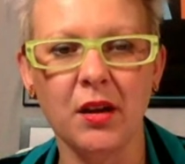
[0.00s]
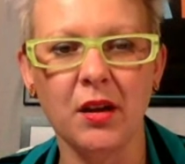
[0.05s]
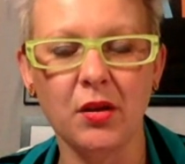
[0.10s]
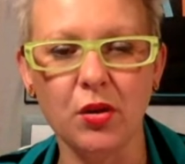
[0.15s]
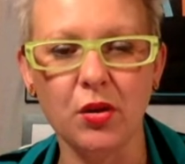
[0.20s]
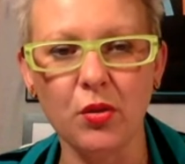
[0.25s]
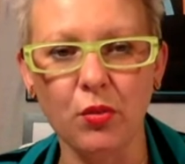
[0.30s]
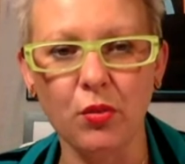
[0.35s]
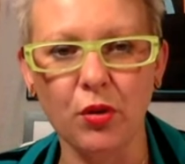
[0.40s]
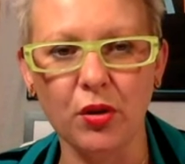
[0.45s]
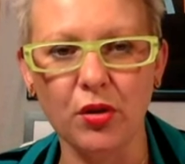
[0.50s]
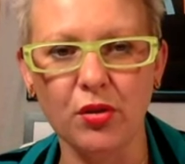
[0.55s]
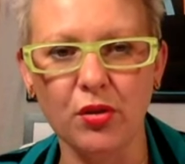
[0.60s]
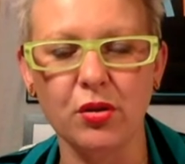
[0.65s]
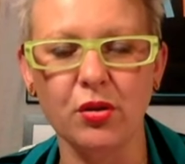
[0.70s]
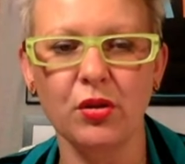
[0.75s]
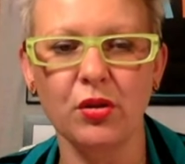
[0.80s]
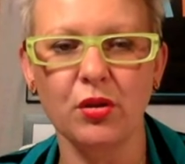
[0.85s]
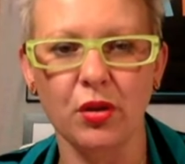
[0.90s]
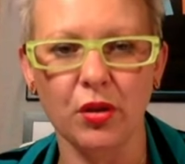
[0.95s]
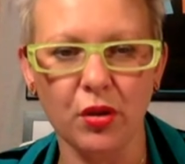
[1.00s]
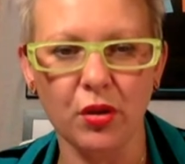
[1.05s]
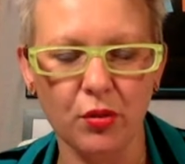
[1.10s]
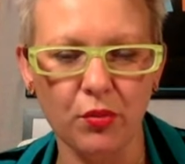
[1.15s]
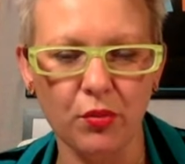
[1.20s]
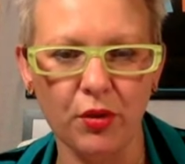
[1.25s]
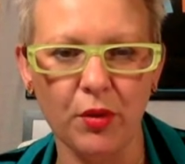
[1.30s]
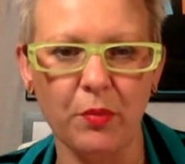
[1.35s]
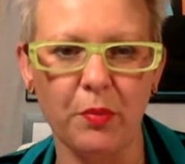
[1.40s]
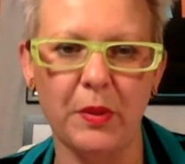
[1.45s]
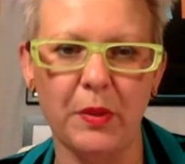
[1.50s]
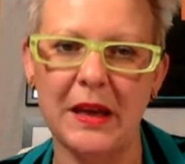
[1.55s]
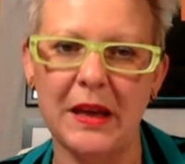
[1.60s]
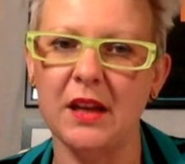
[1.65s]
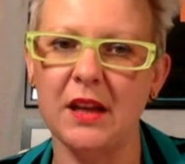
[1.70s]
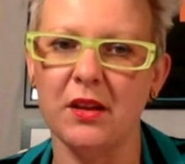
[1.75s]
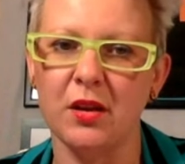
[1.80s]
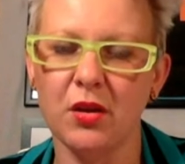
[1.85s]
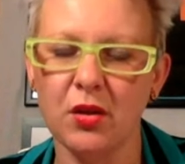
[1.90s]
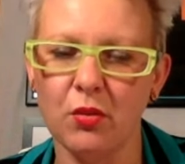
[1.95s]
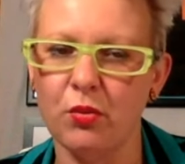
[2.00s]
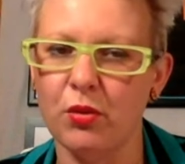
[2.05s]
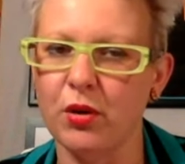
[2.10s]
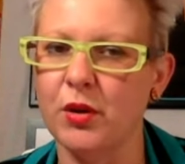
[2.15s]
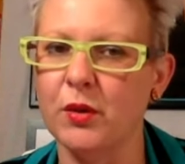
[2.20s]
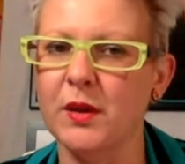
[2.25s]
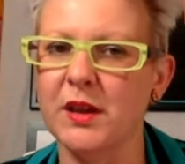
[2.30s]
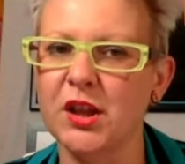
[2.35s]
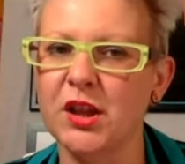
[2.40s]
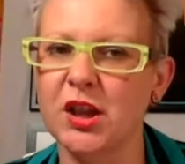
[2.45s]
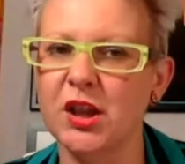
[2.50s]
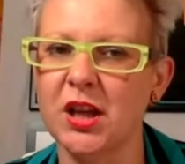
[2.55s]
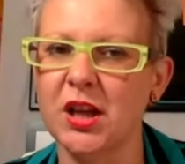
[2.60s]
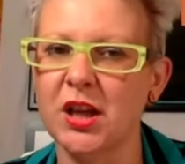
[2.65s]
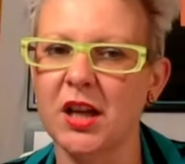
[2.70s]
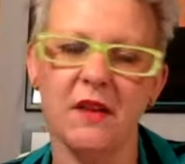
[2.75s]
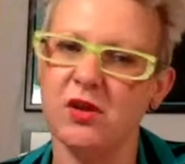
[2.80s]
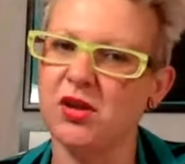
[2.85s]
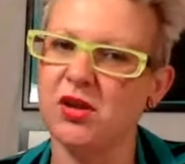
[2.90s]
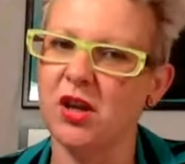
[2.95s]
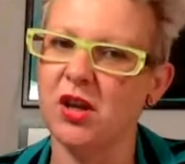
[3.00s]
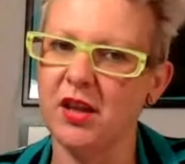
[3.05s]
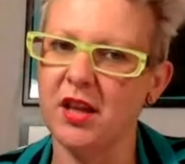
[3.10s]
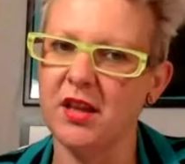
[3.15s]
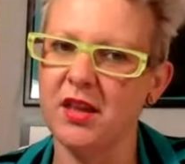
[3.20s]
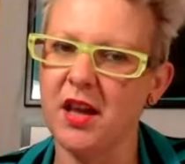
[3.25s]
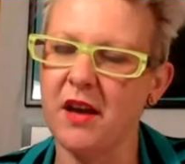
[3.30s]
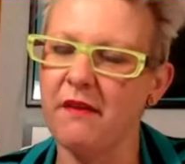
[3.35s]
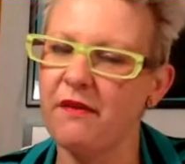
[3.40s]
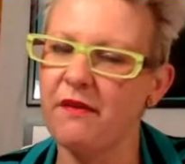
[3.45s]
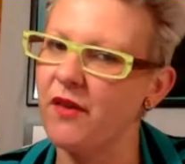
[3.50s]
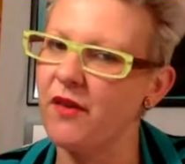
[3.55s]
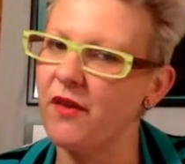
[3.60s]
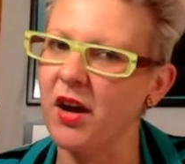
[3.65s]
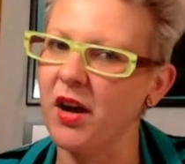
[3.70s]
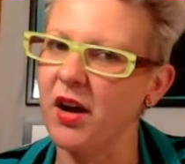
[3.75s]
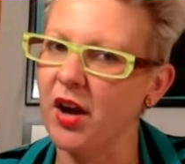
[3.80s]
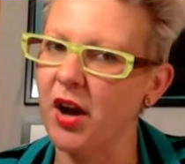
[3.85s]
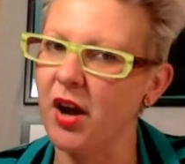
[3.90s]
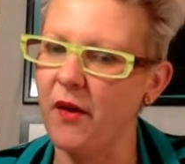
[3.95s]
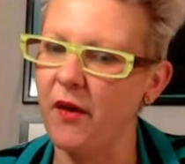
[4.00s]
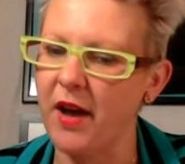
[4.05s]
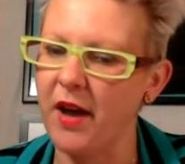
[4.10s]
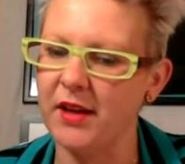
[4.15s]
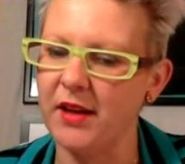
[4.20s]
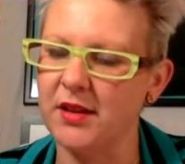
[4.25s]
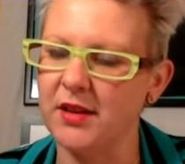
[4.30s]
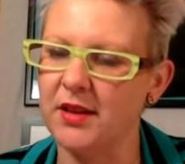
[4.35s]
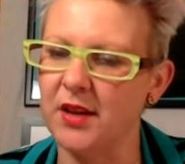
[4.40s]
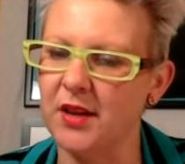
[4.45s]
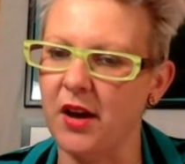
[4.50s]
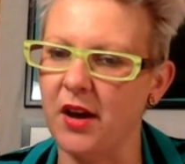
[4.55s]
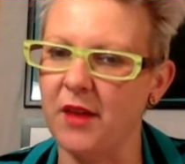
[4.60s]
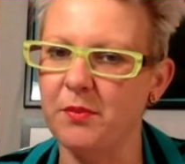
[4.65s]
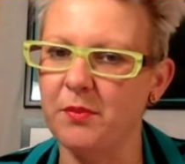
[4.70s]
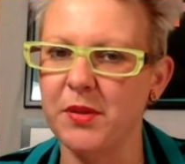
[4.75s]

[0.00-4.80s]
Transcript: you want to do, that you want to be, that you want to achieve, and don't let that fire go out inside,